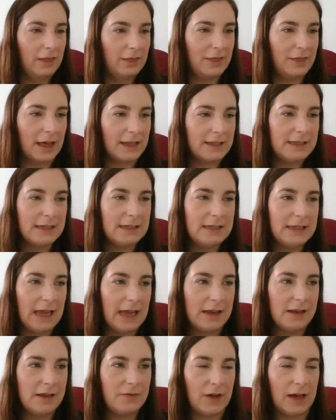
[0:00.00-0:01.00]
that is the
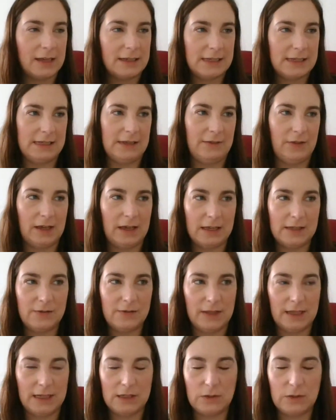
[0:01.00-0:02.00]
end of our certificates
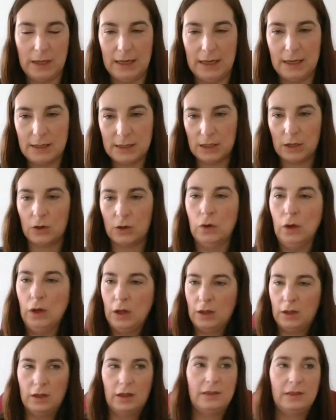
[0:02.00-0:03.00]
for this week. So
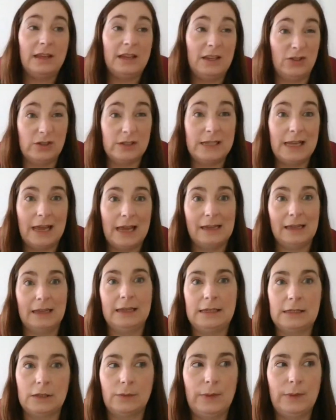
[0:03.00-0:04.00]
it does take a
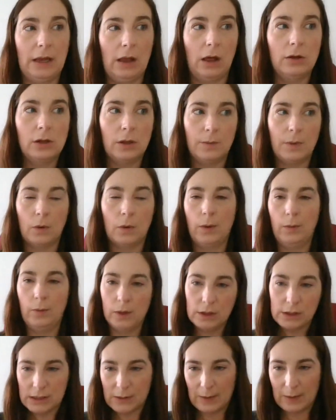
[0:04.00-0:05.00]
little bit longer, but we
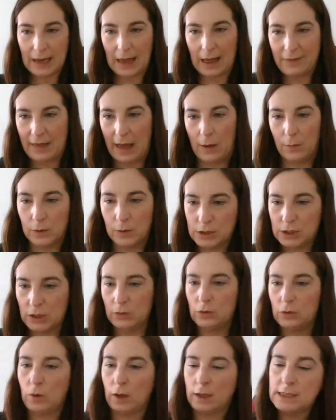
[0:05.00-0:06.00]
will do it like that. We'll
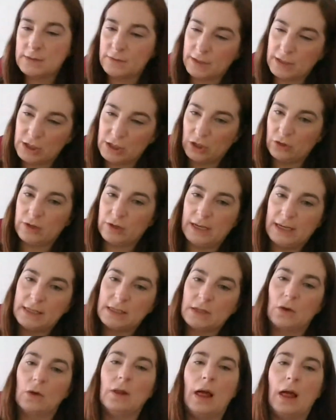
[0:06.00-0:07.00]
do the ones for the children in
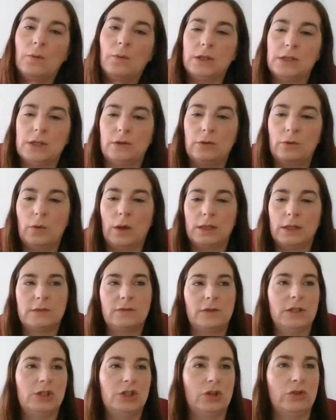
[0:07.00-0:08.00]
school and we'll do the
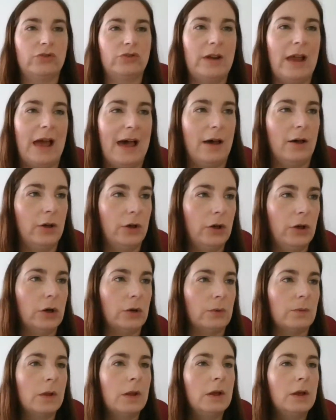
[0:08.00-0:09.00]
ones for the children at
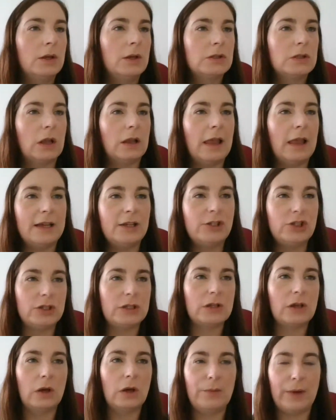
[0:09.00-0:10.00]
home. So let's
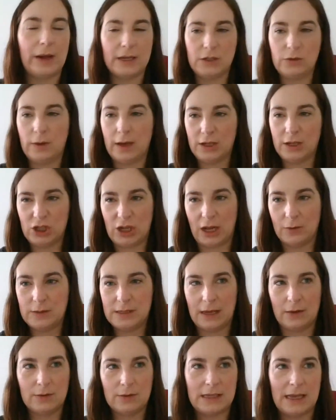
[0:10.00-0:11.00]
just go back to our
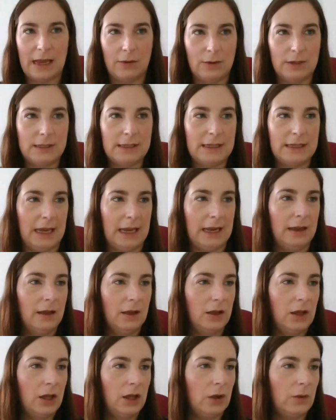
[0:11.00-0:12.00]
shout outs now and see
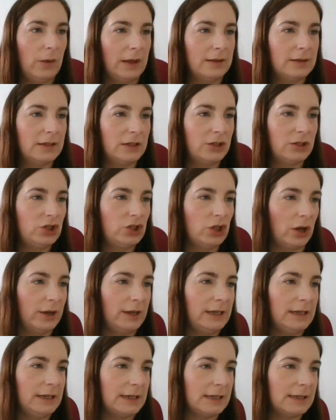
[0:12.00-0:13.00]
who else has
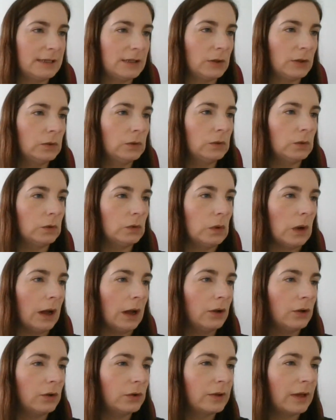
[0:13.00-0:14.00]
joined us. Ooh,
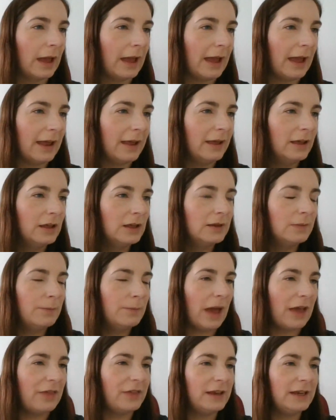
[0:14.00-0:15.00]
okay.
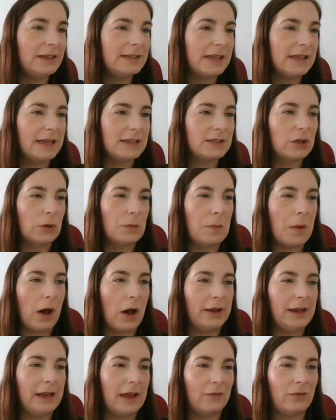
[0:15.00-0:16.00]
Bethany says, Good
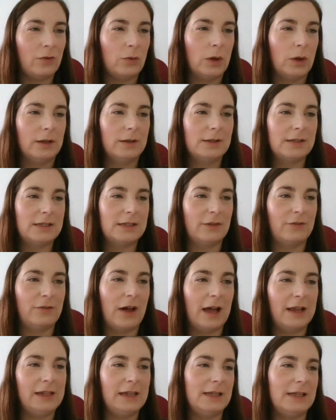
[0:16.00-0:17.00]
morning, everyone.
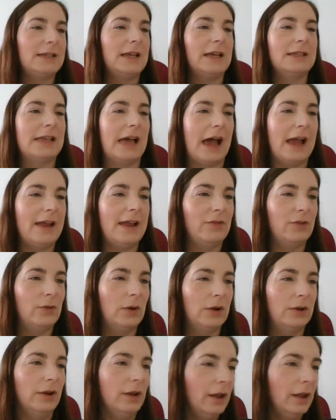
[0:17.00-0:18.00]
Stefania says, Hi,
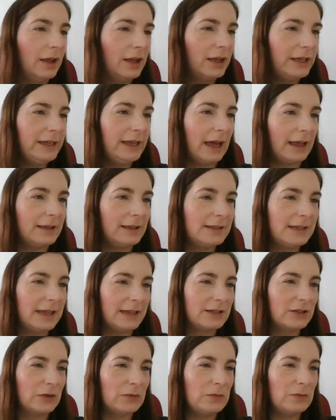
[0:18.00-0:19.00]
everyone. Jan
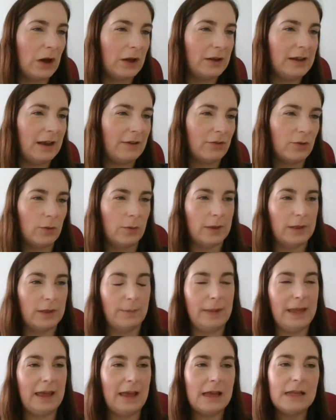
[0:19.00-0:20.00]
says, Good morning, everyone, with a
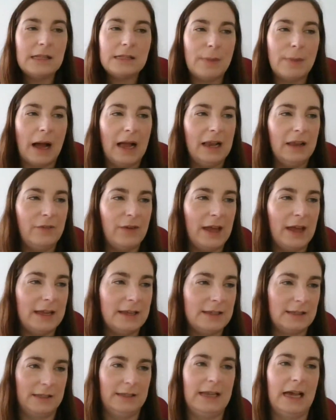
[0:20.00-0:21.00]
big smiley
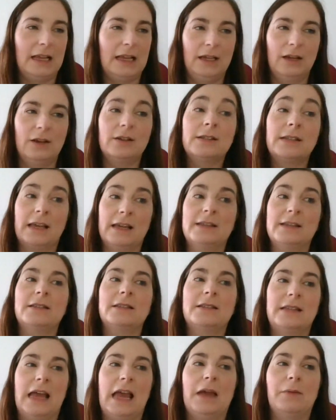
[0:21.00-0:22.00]
face. Delio says the
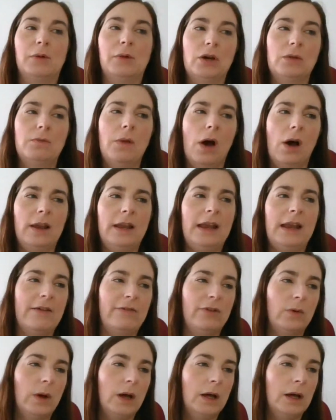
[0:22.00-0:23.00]
same. Good morning,
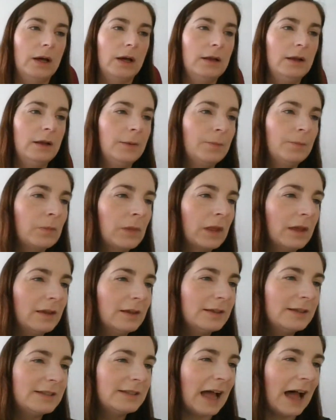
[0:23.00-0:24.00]
everyone.
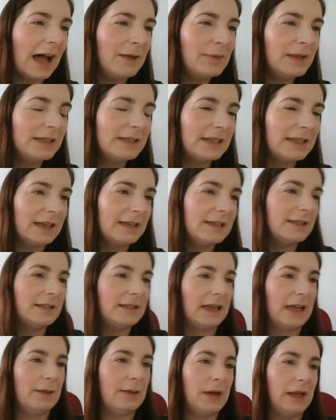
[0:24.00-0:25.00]
Simon says the
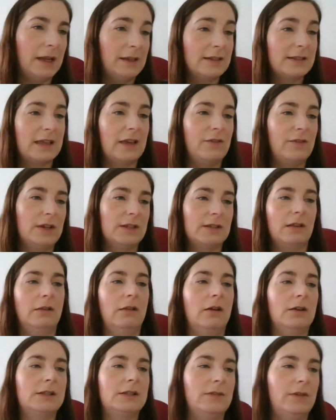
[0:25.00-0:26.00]
same and has given us a
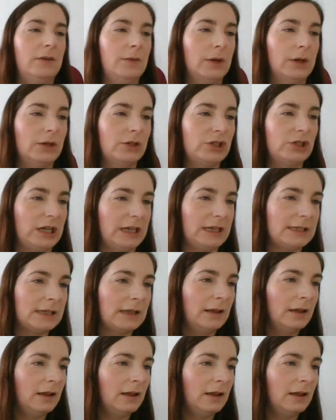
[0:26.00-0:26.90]
lot of emojis.